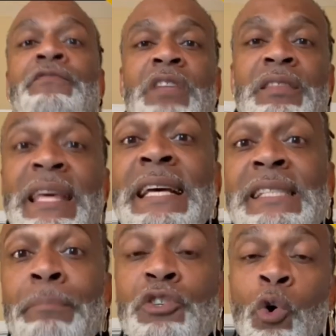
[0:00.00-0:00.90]
The things
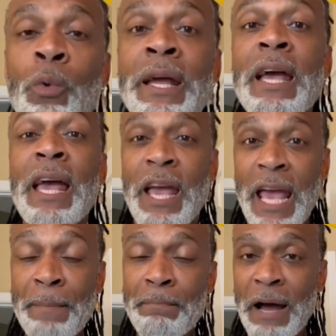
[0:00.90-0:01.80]
I'm doing
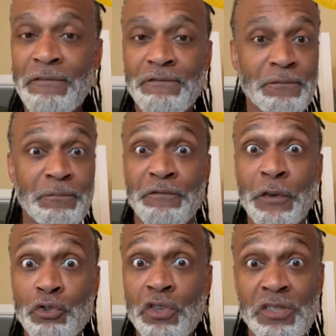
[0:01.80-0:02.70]
in my
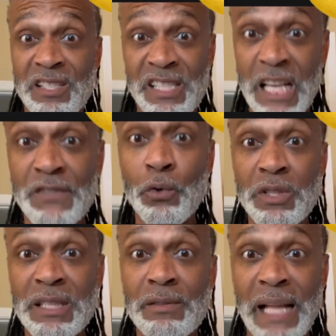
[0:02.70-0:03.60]
future
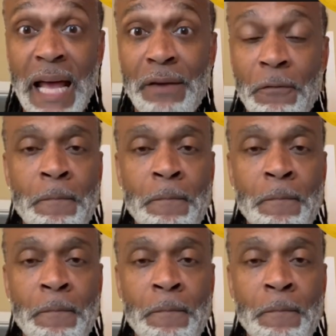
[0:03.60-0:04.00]
successful life,